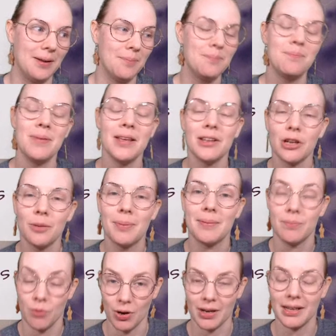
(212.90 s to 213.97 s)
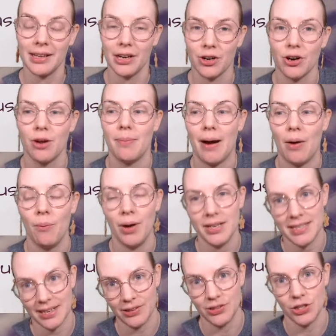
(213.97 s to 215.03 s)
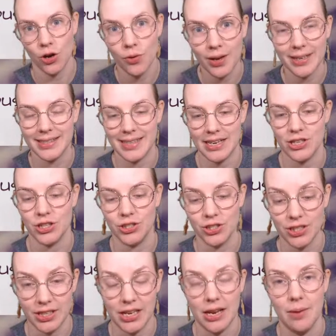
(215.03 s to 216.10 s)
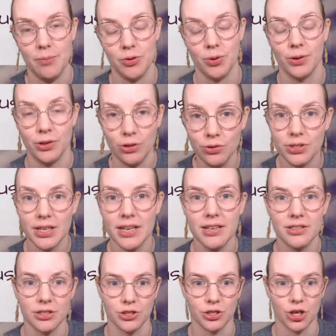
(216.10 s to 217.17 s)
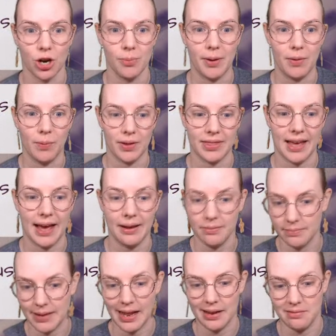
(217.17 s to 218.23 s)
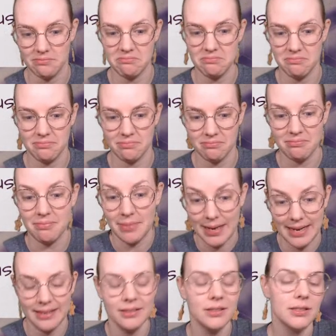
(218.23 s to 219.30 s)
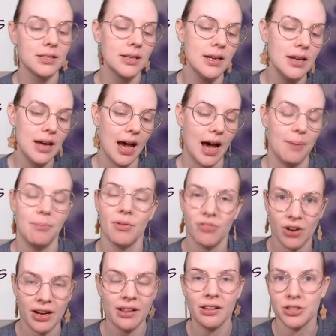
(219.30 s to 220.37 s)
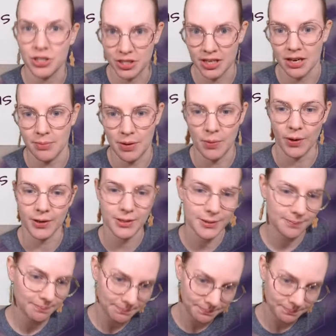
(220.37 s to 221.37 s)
be a little bit more clear about what tokenization scheme you're using to determine what that means. But for English, it's going to be words.